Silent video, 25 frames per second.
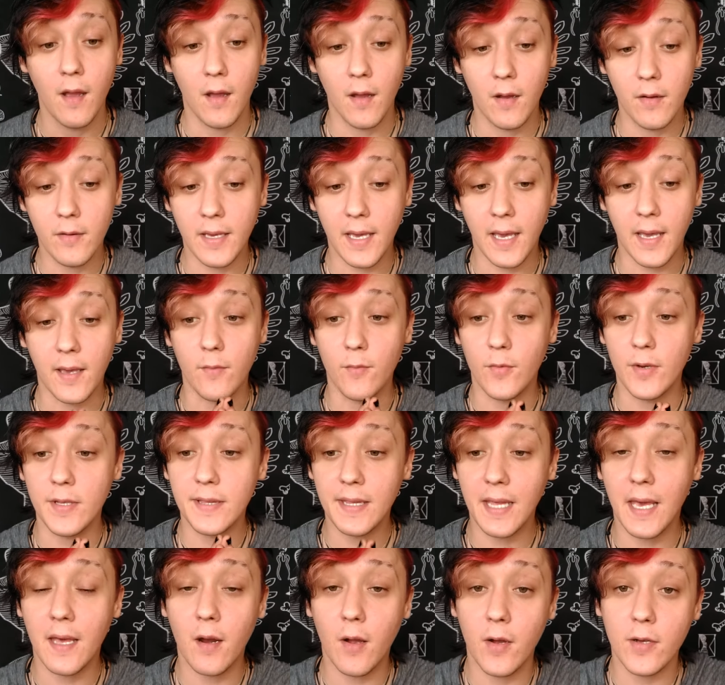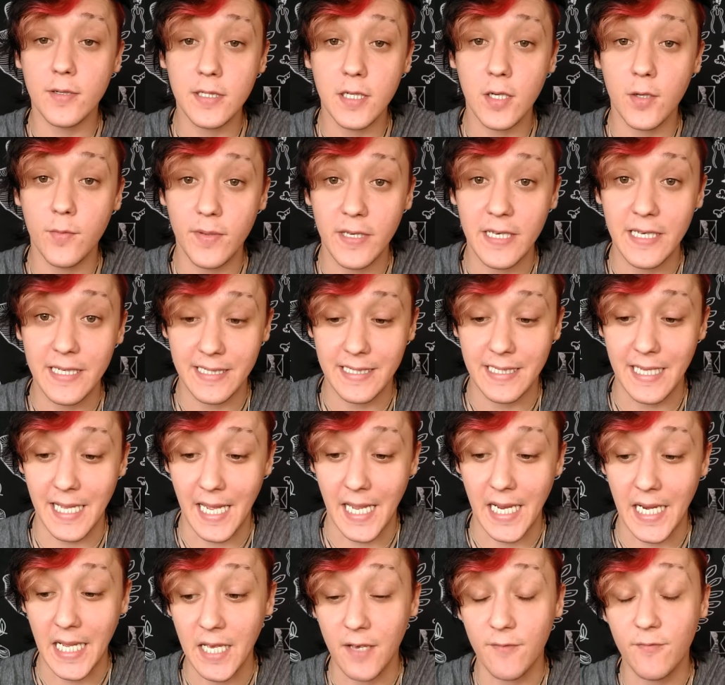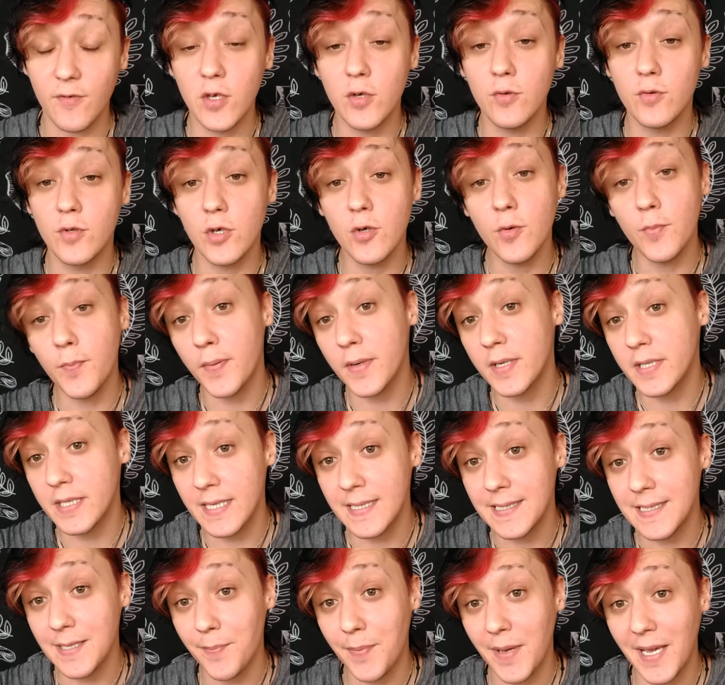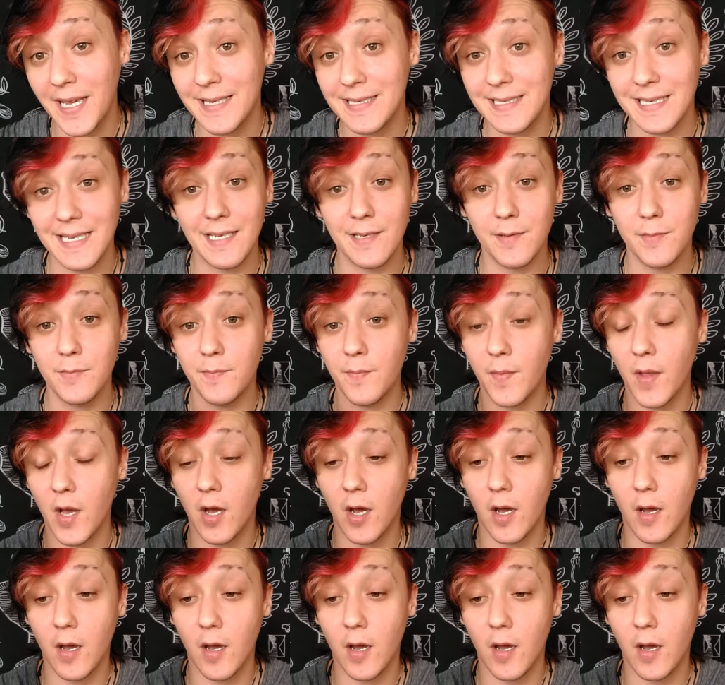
Okay, with that also being said, if you do participate in